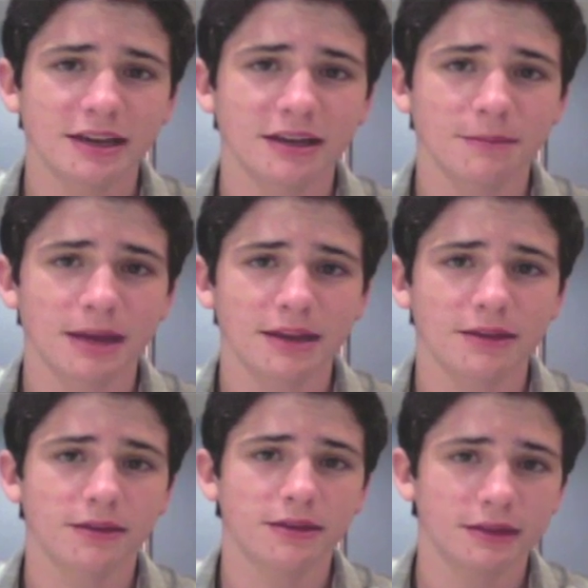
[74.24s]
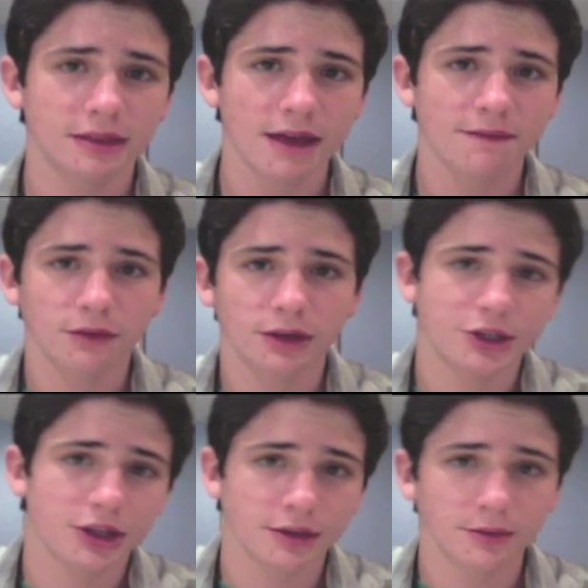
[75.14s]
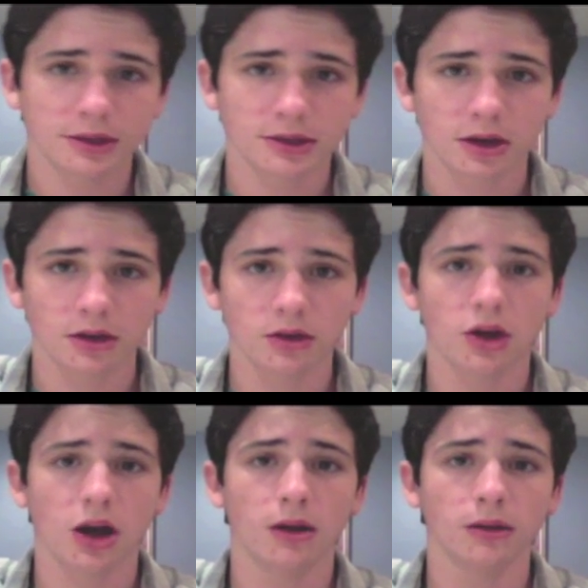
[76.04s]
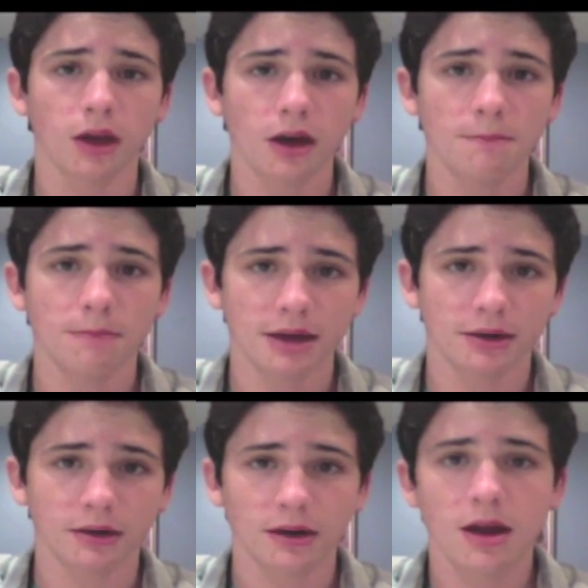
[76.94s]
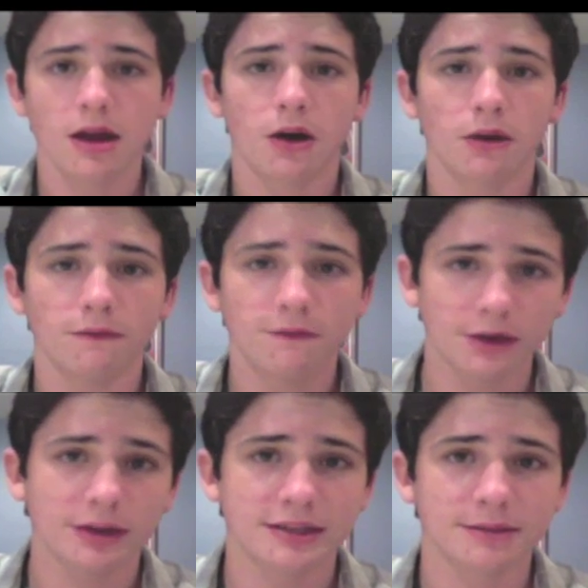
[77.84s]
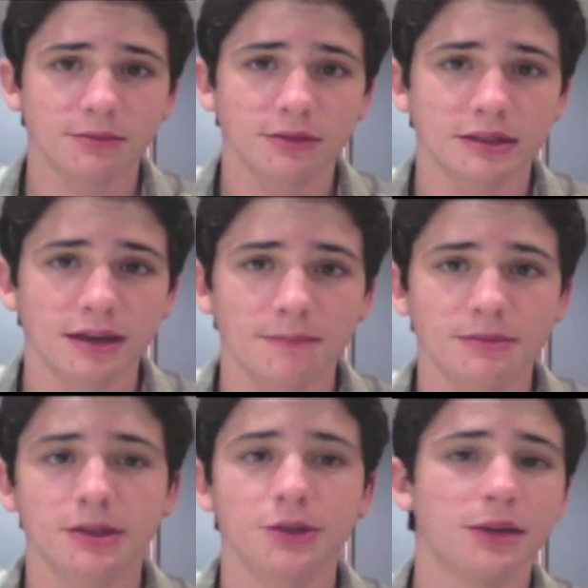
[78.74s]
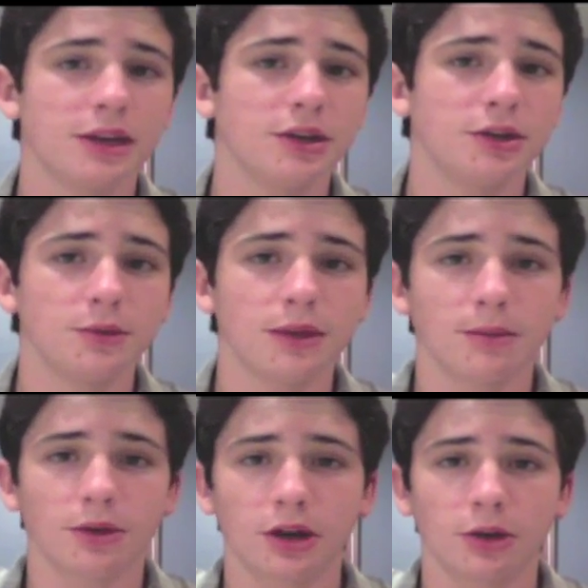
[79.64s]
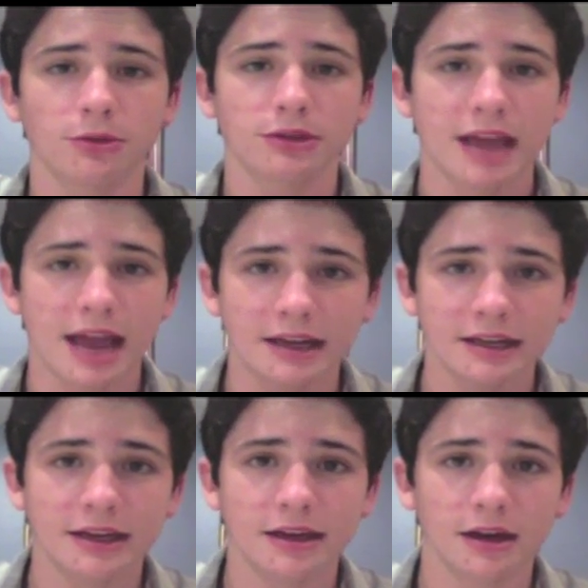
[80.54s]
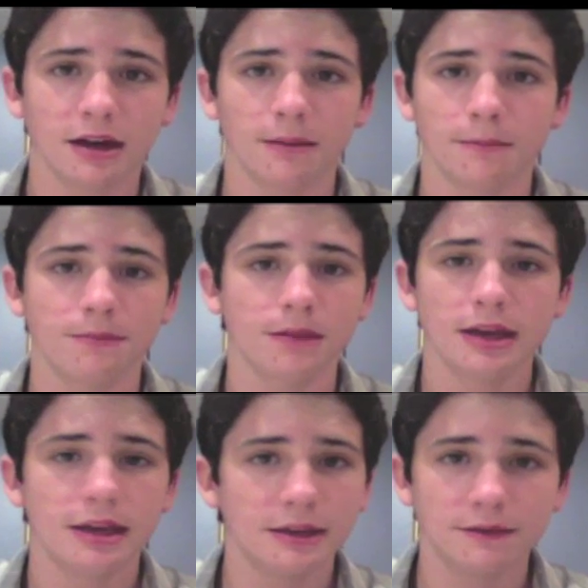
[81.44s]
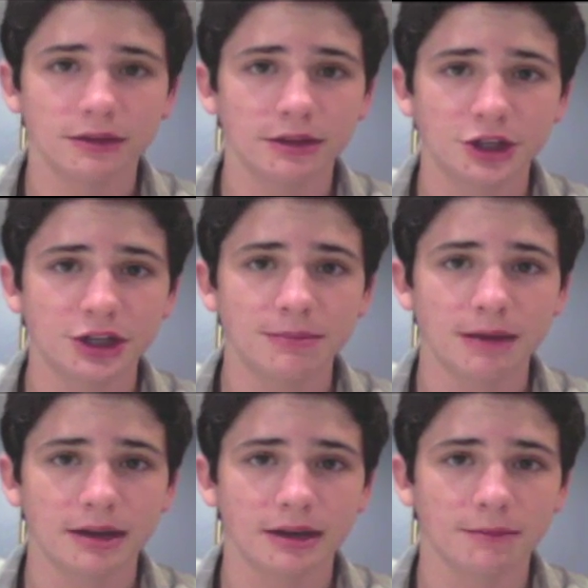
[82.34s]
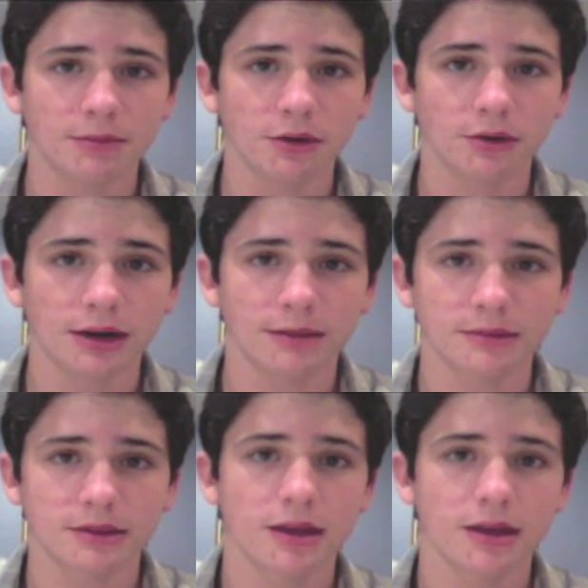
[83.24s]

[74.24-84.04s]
to make that footage that you just saw look a lot better are very simple steps. You can do them on almost any, even the cheap editing programs.